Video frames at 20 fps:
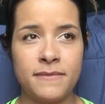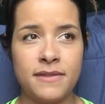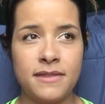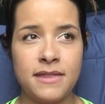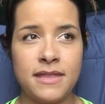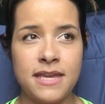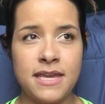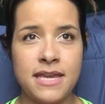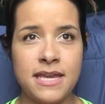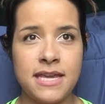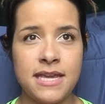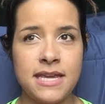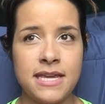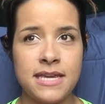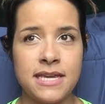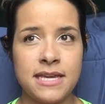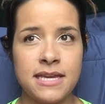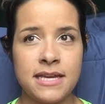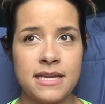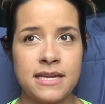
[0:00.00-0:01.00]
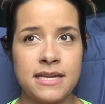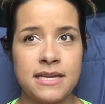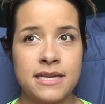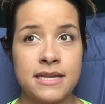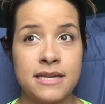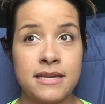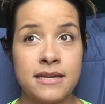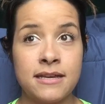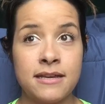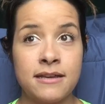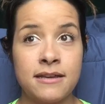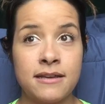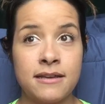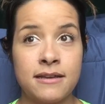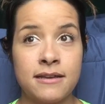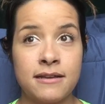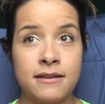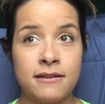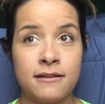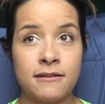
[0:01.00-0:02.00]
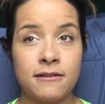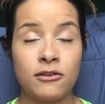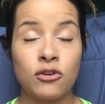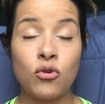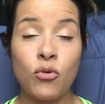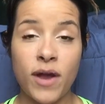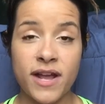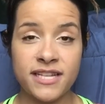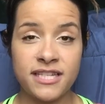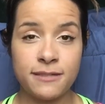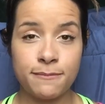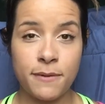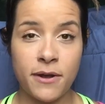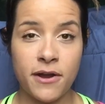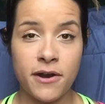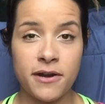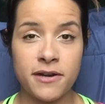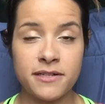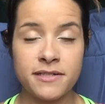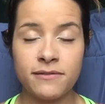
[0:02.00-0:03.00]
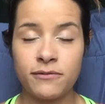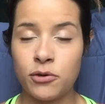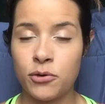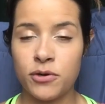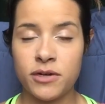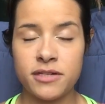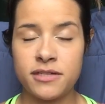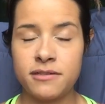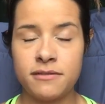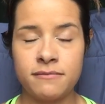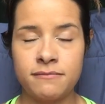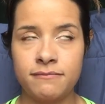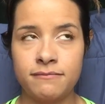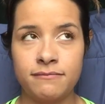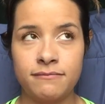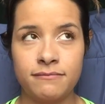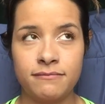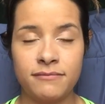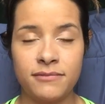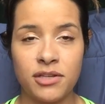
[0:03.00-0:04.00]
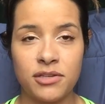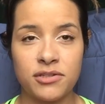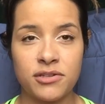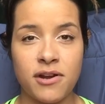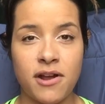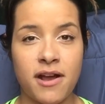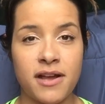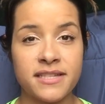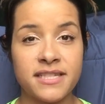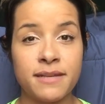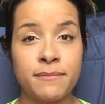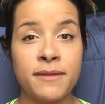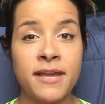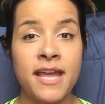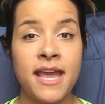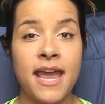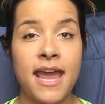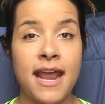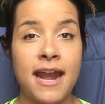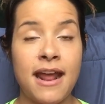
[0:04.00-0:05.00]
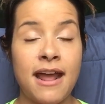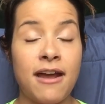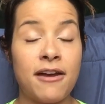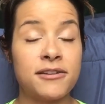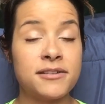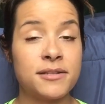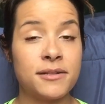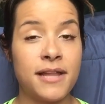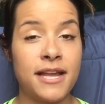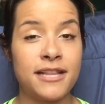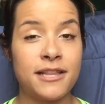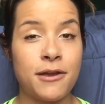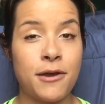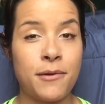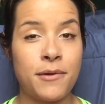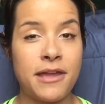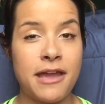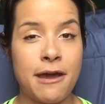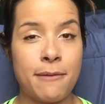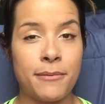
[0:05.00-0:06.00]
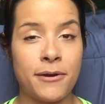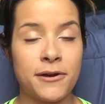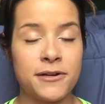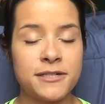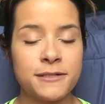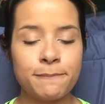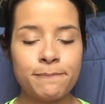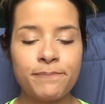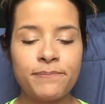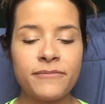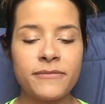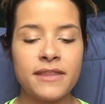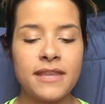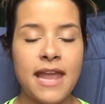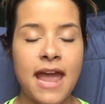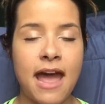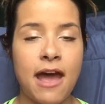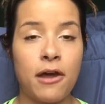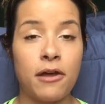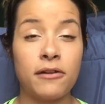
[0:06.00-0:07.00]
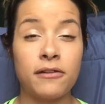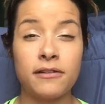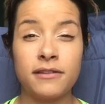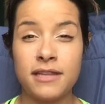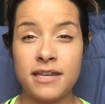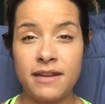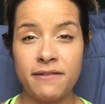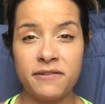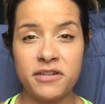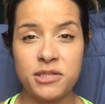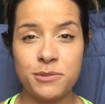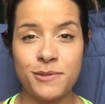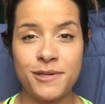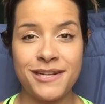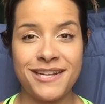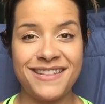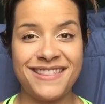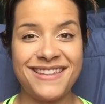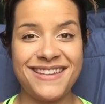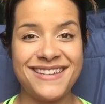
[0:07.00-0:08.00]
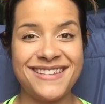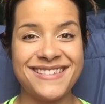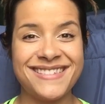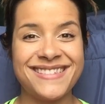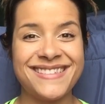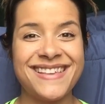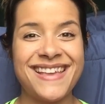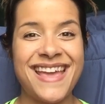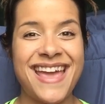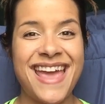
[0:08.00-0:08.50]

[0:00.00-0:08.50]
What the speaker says: the Quest bars, of course. Those are awesome. And I also like the Oh Yeah bars. Now, the difference between these